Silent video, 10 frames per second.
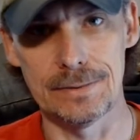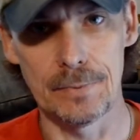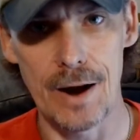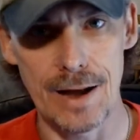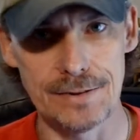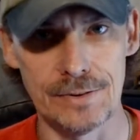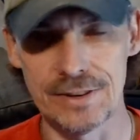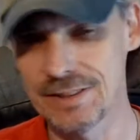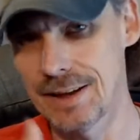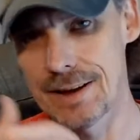the price on
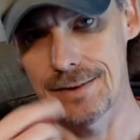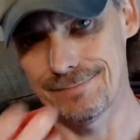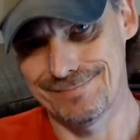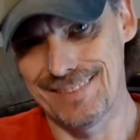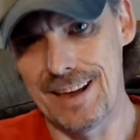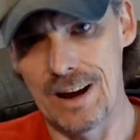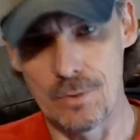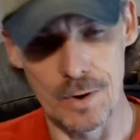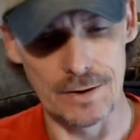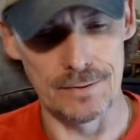this thing. You know
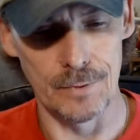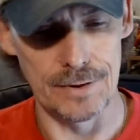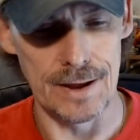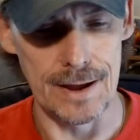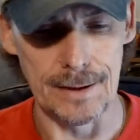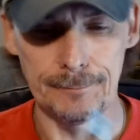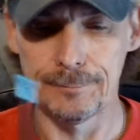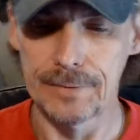what the heck.